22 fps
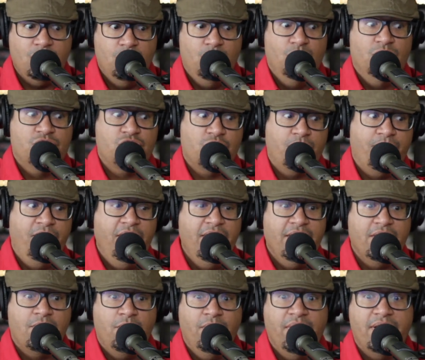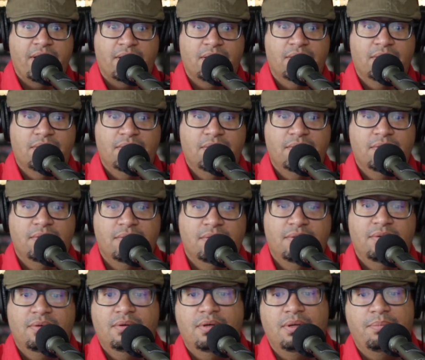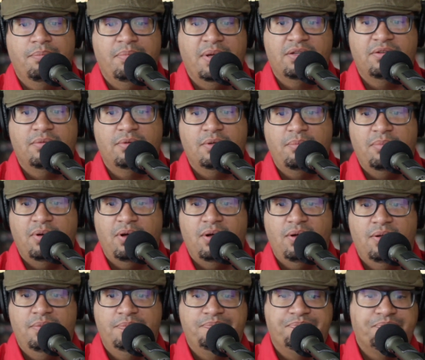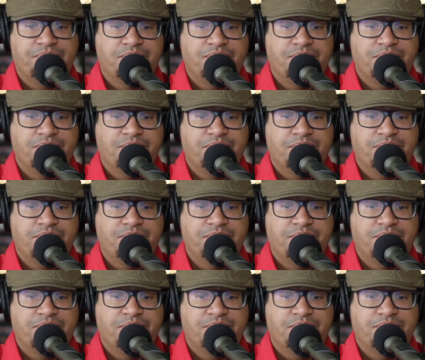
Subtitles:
which are pretty quick. Picks up the ball,